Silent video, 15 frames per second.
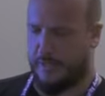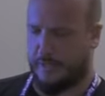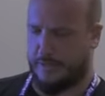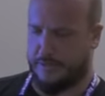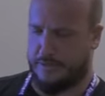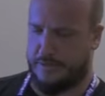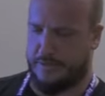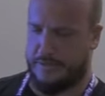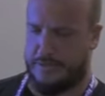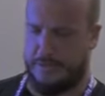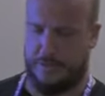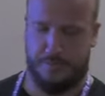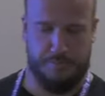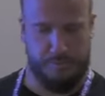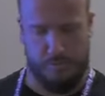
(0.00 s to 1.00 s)
uh,
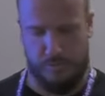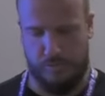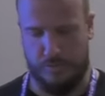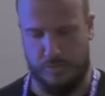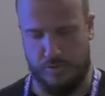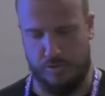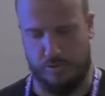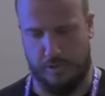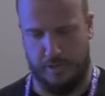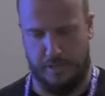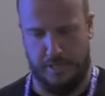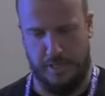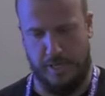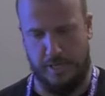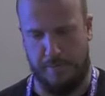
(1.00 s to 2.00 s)
is
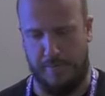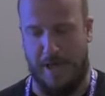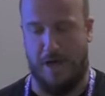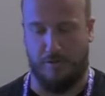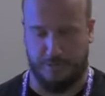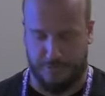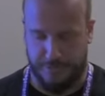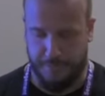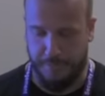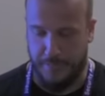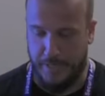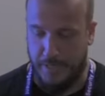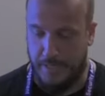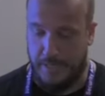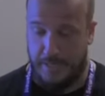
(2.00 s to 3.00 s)
totally about.
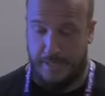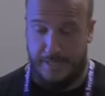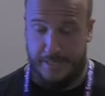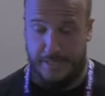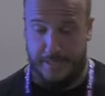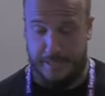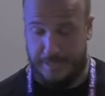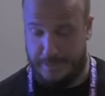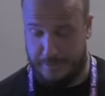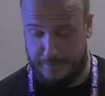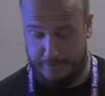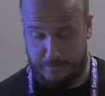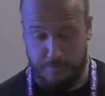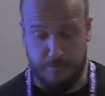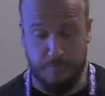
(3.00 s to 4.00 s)

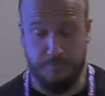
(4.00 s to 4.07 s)
And